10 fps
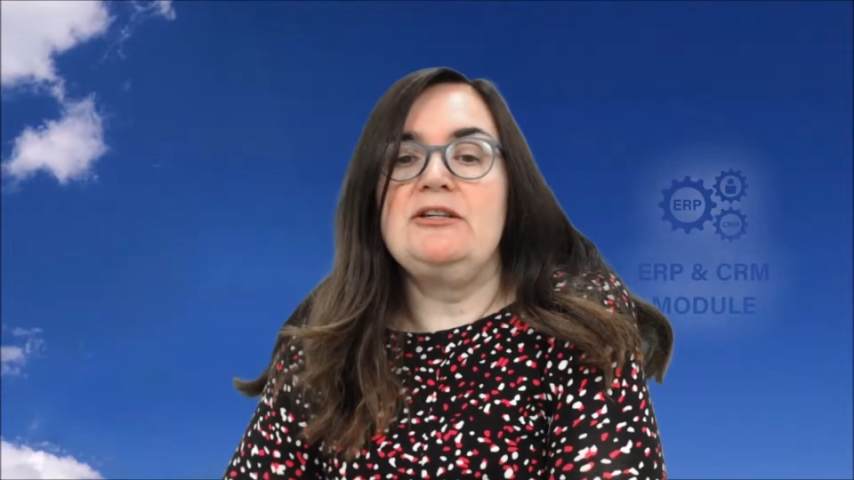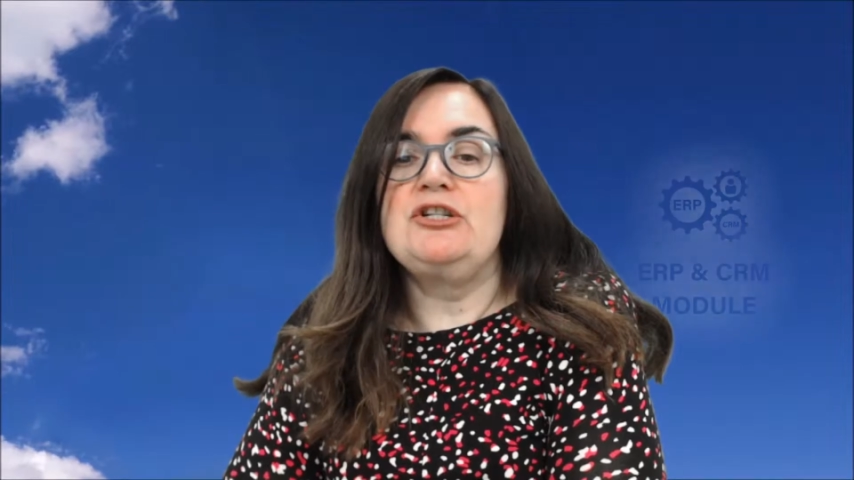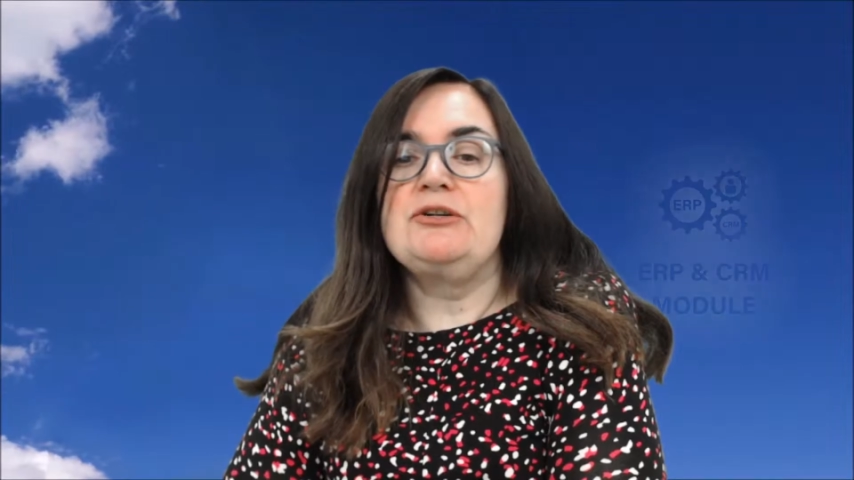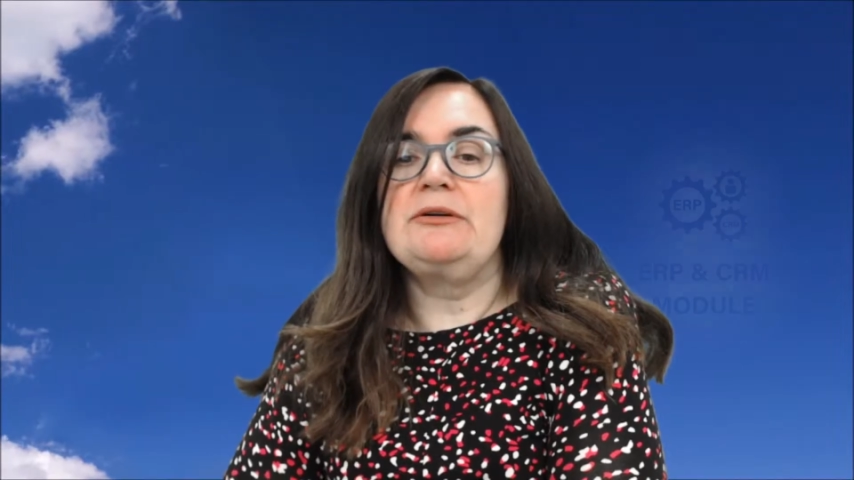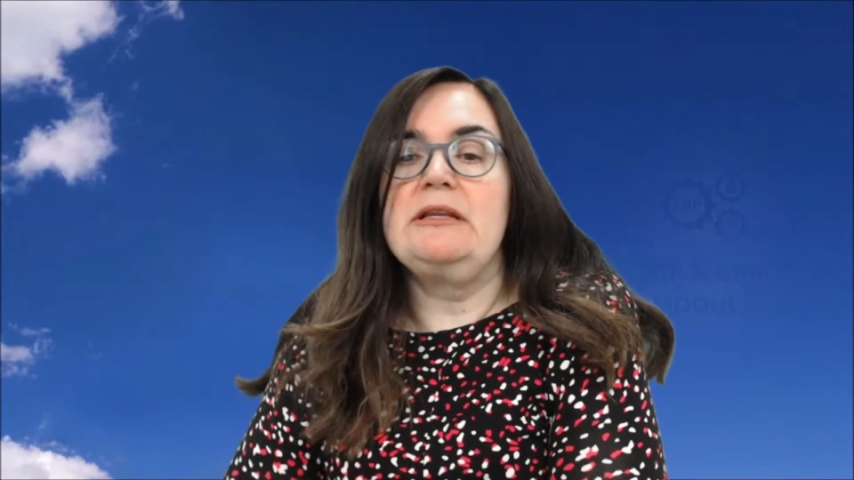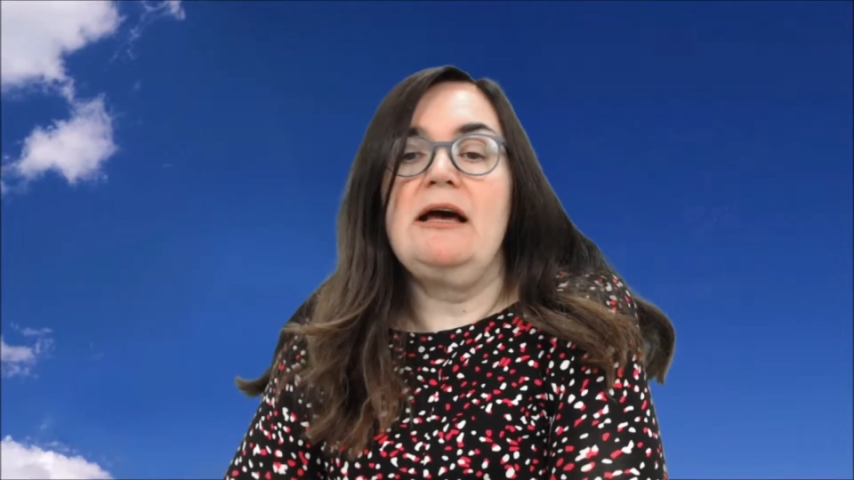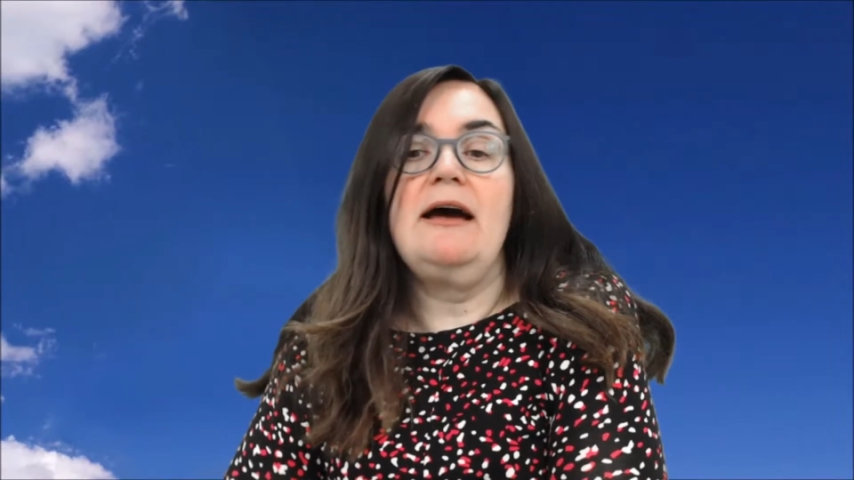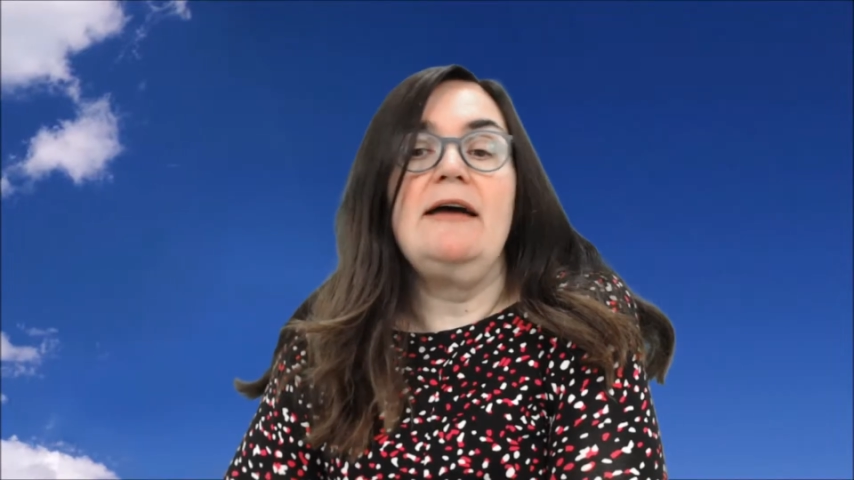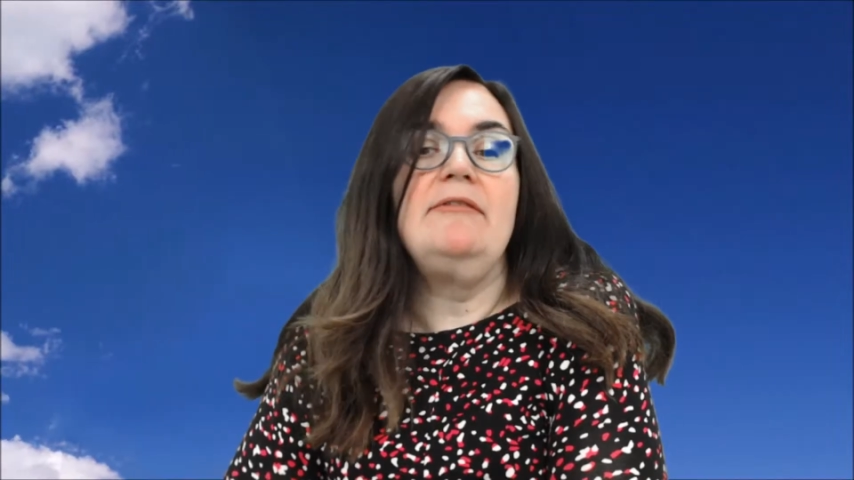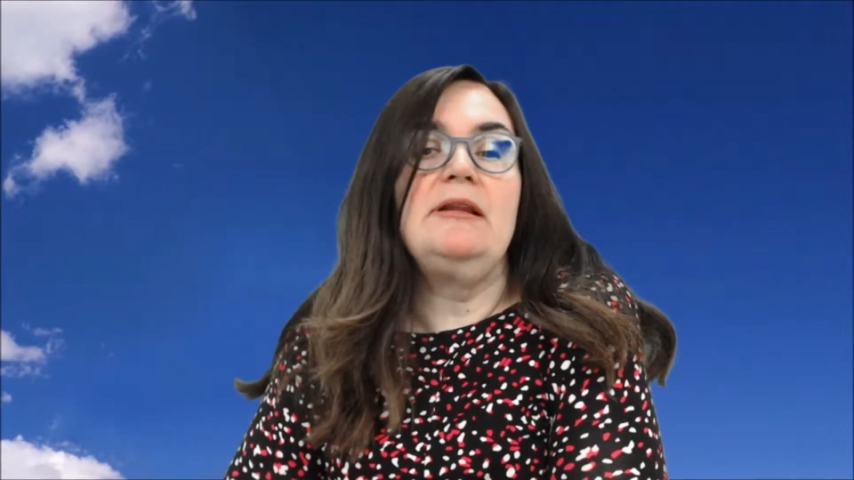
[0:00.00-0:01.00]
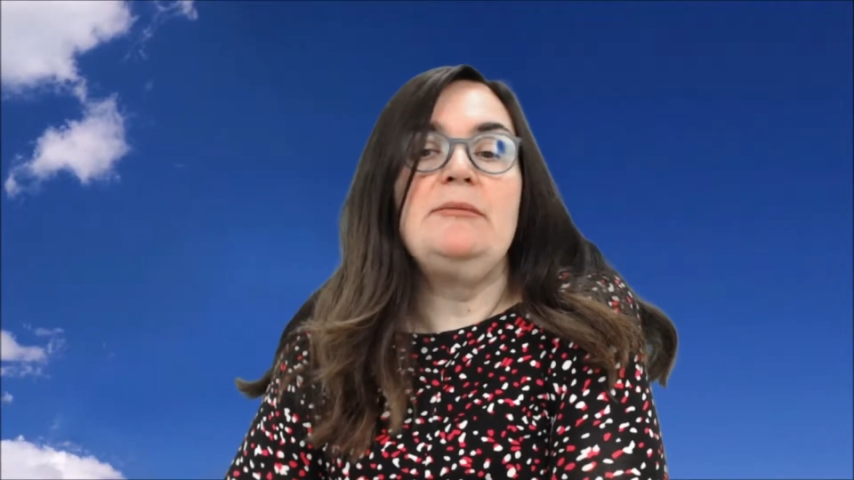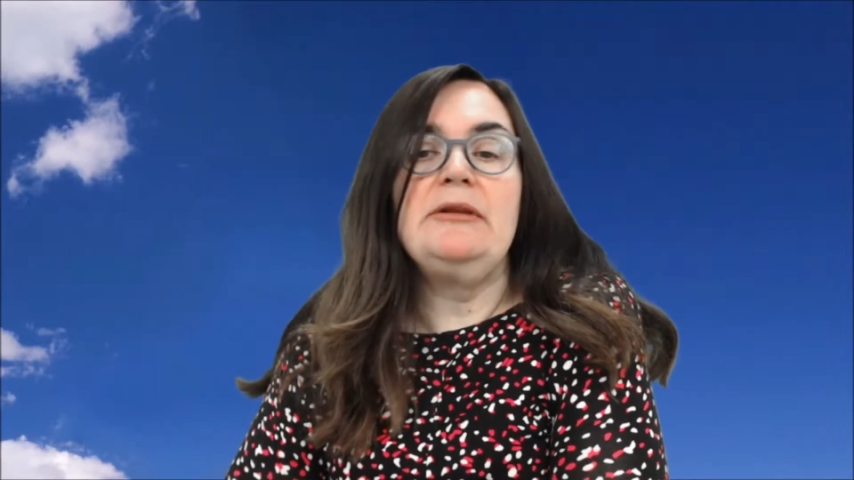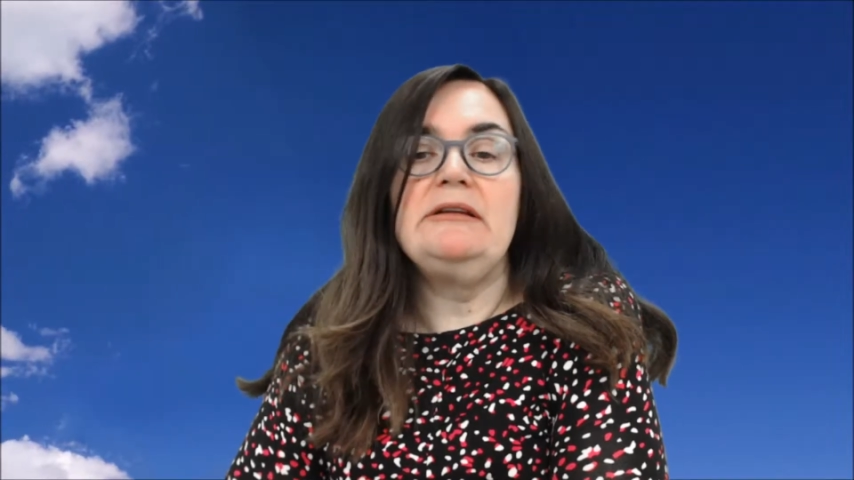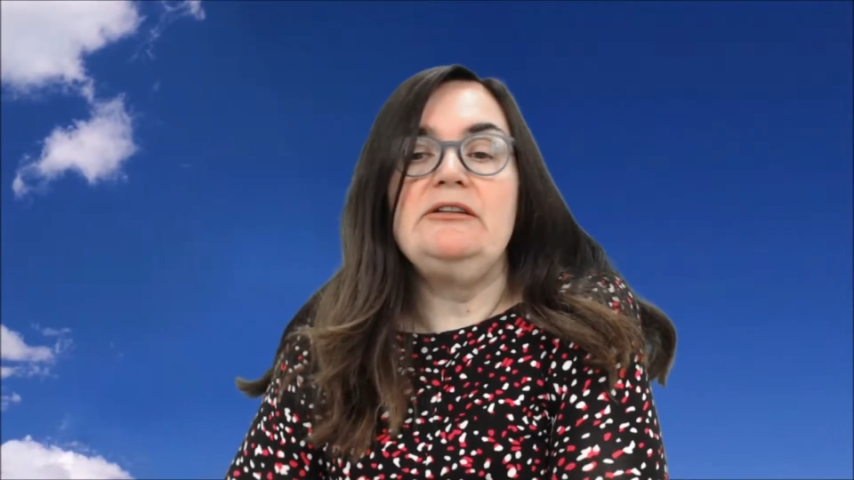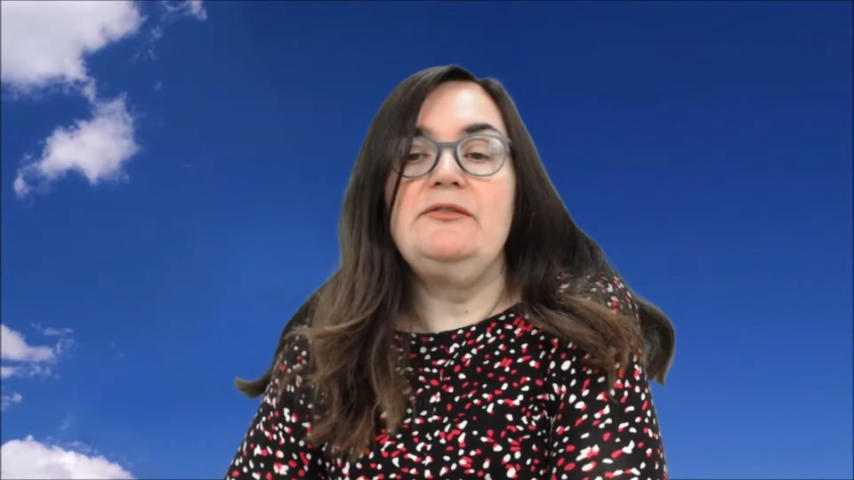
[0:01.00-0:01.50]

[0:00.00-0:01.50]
ensuring the high availability